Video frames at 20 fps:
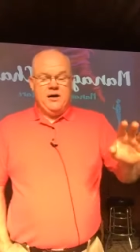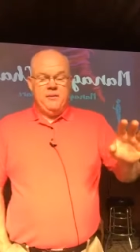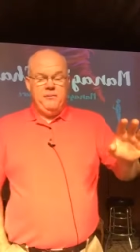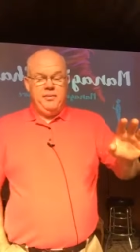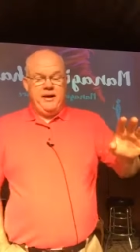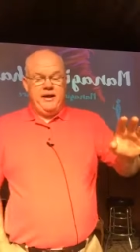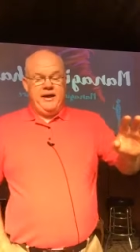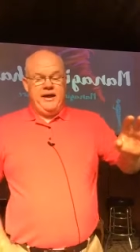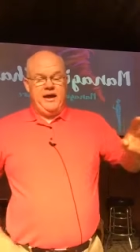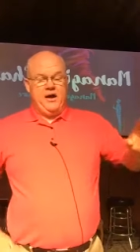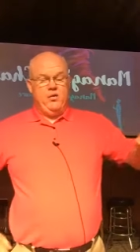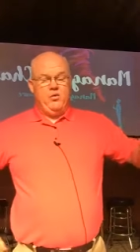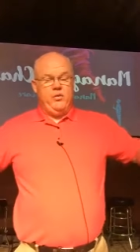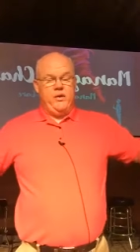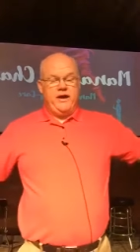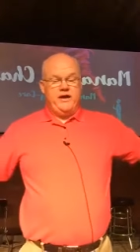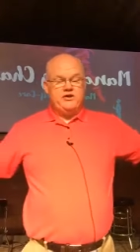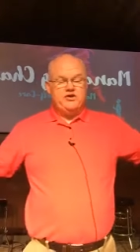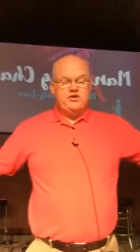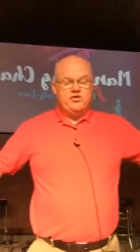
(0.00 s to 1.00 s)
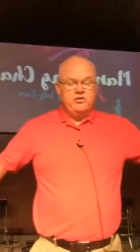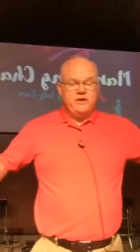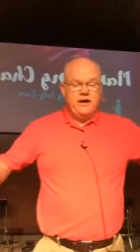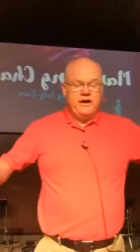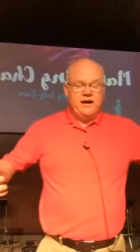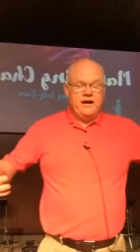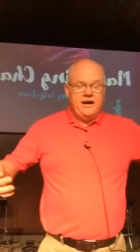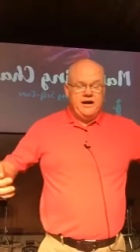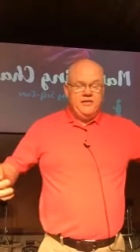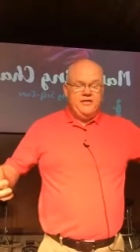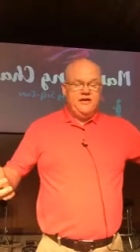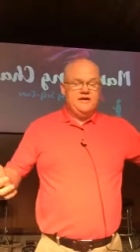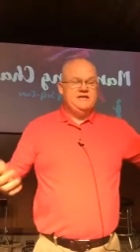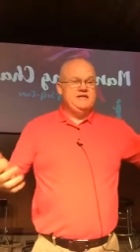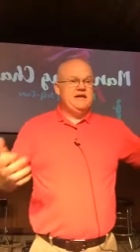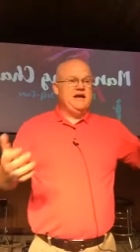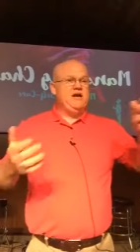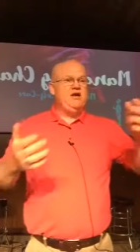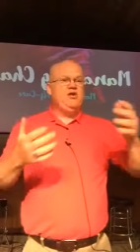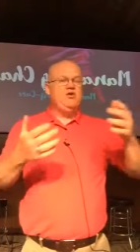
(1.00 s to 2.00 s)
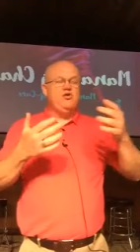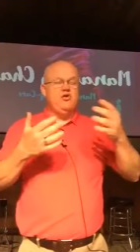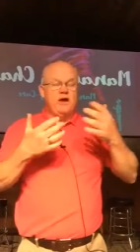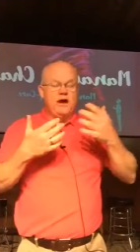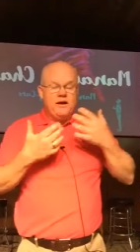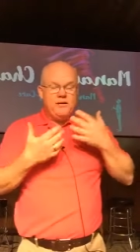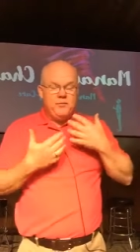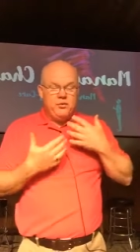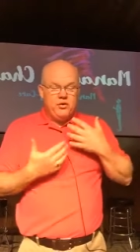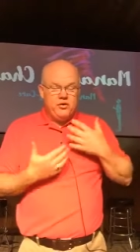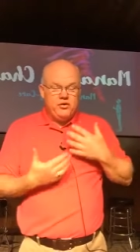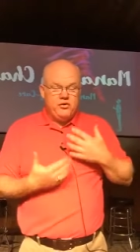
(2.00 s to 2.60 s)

but yet we treat this incredible